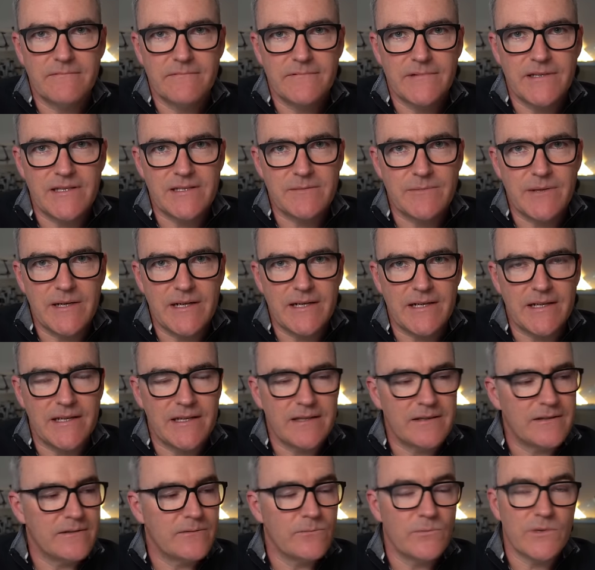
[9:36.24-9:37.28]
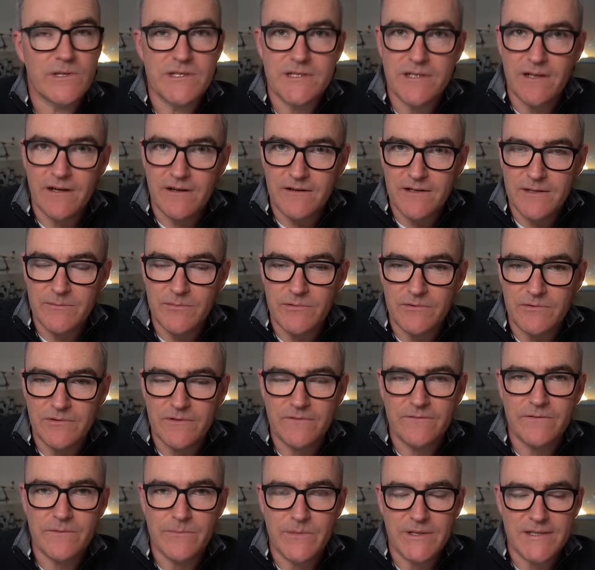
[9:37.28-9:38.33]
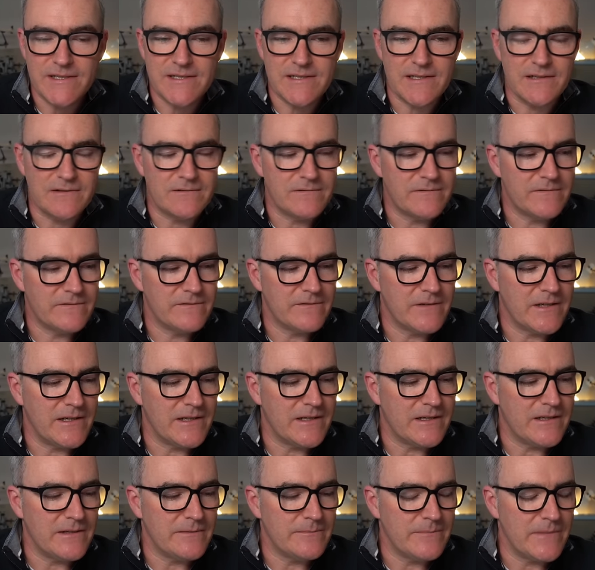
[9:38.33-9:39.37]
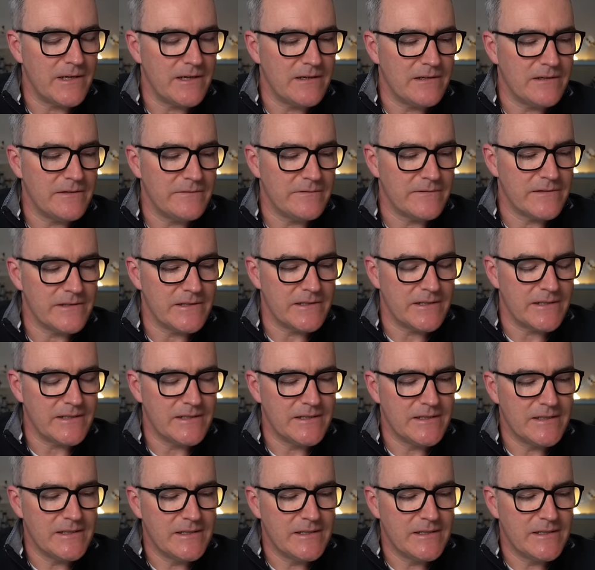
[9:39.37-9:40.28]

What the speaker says: the Speedy, which I bought for myself after